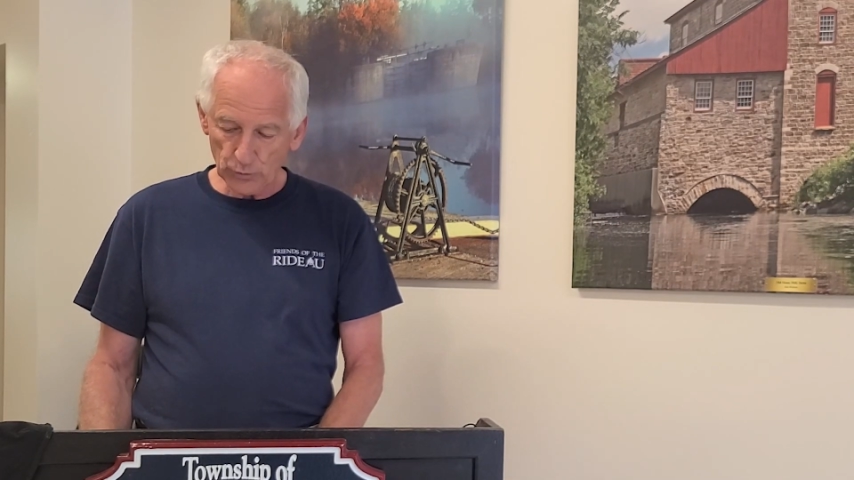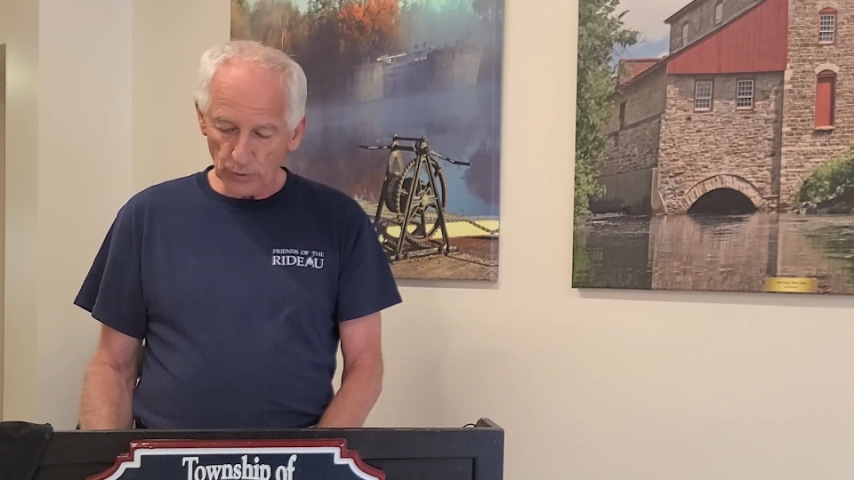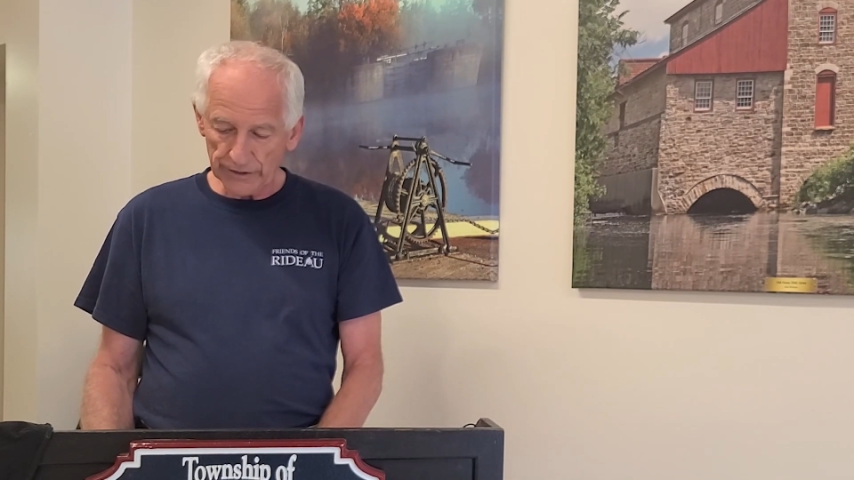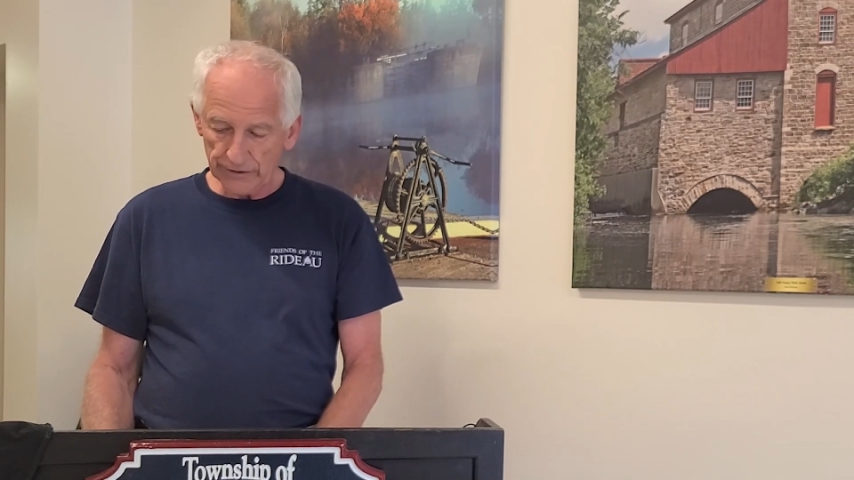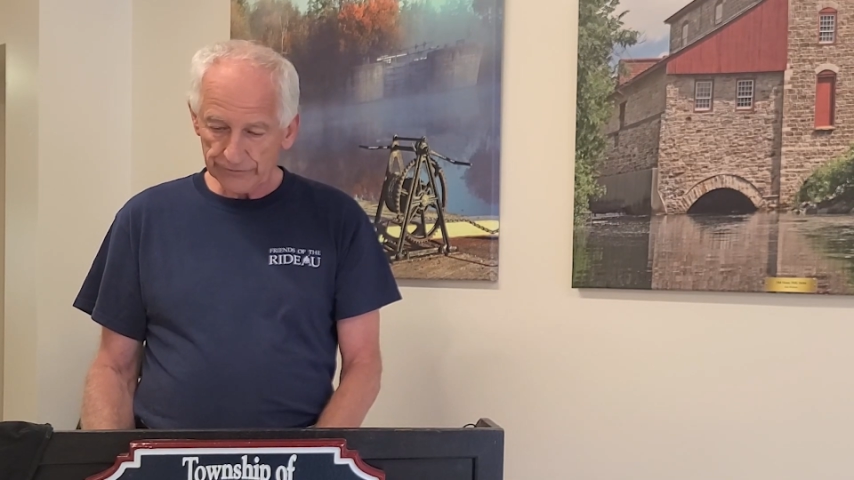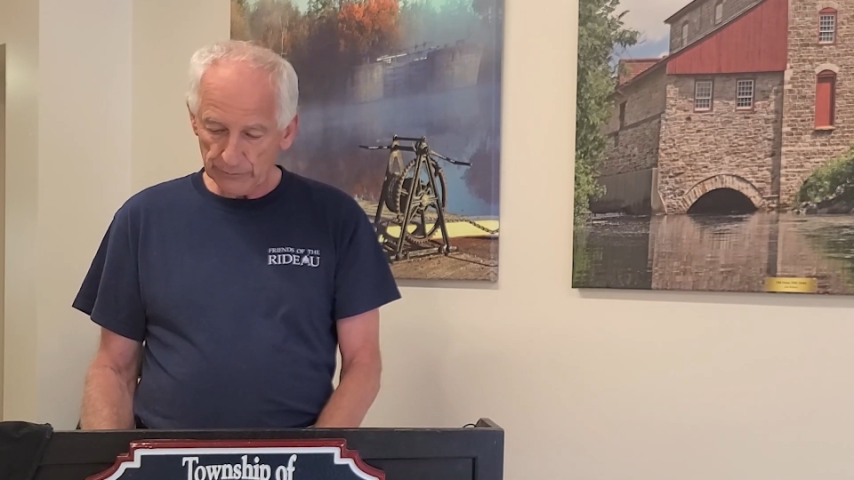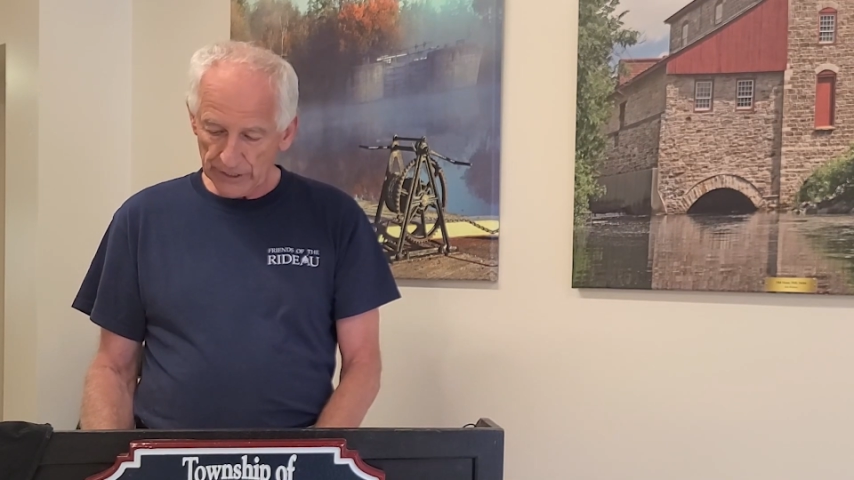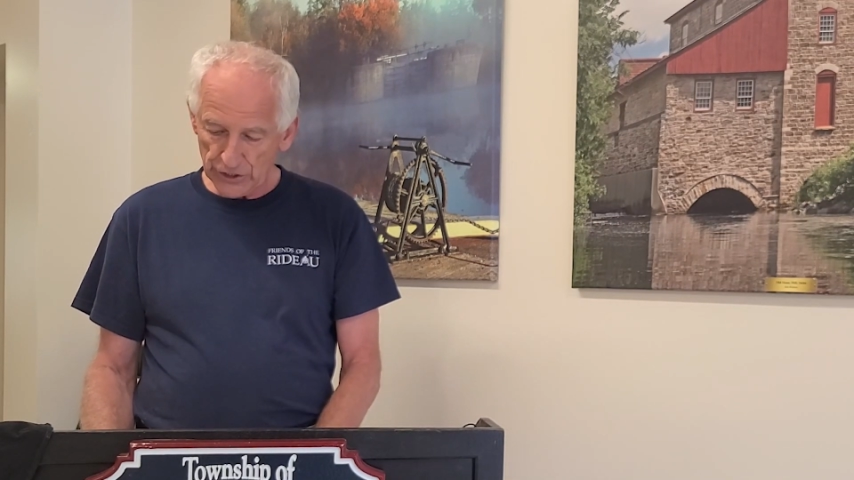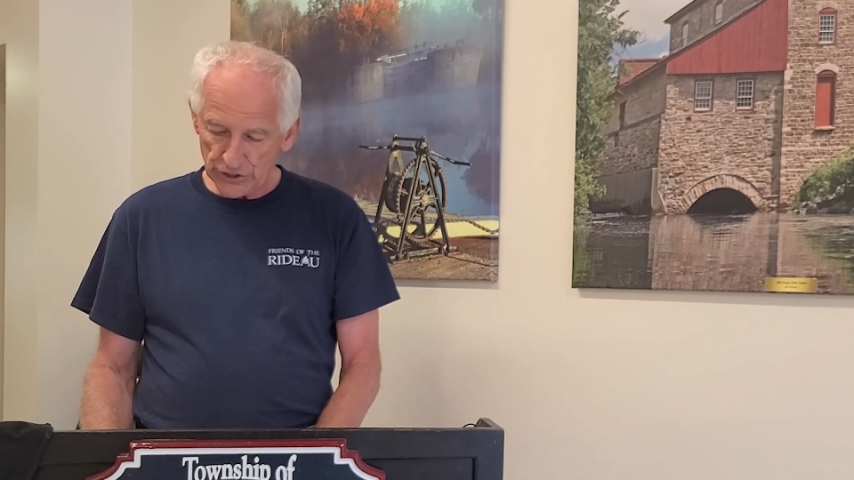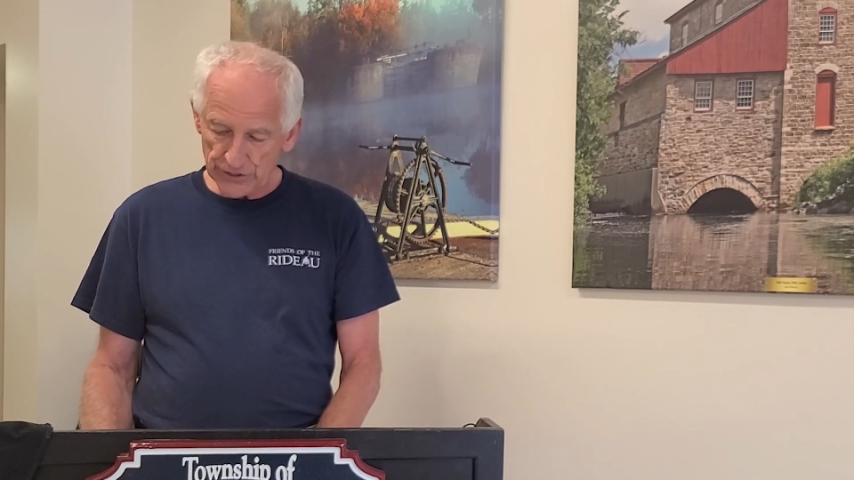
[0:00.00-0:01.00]
what
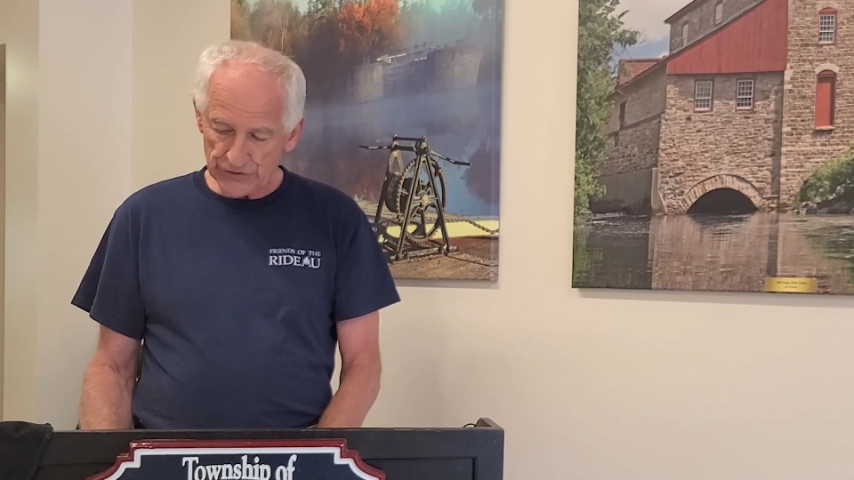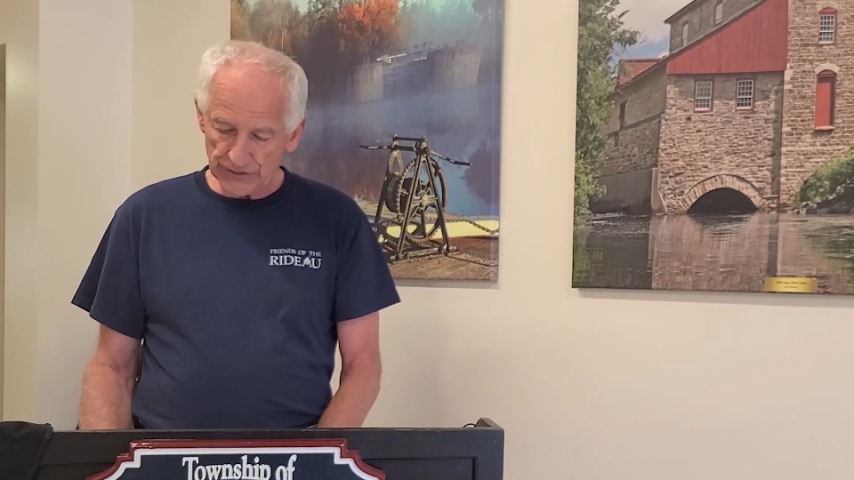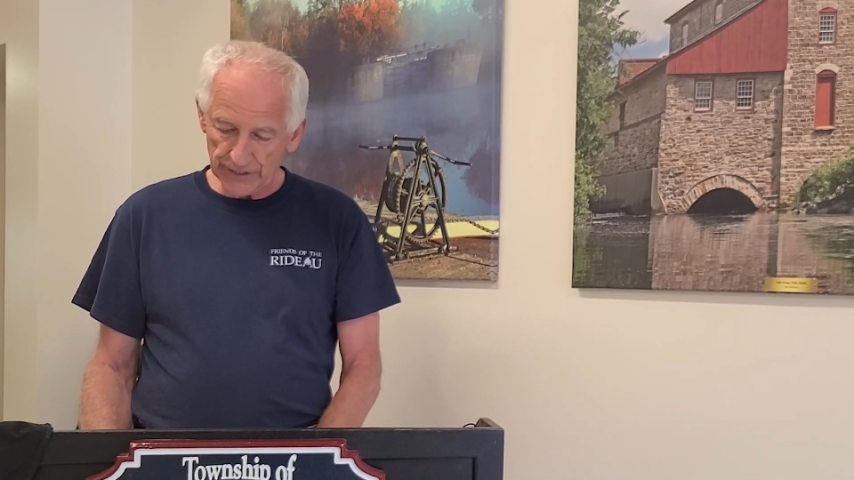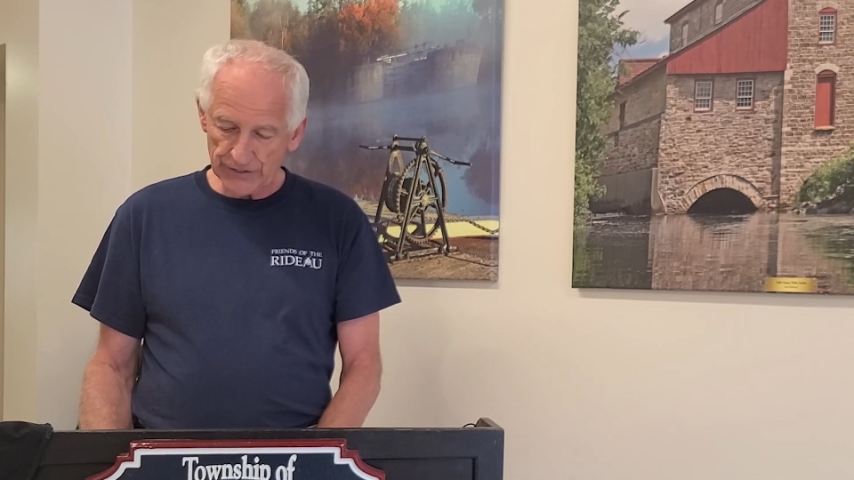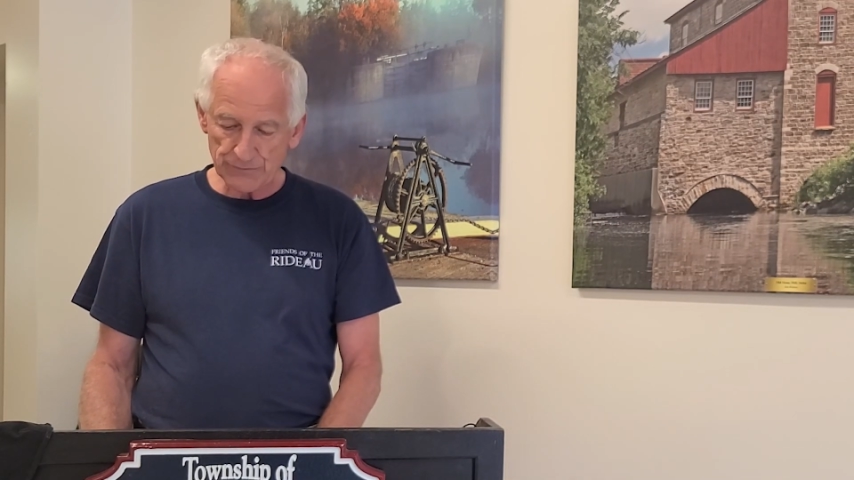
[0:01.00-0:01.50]
information and studies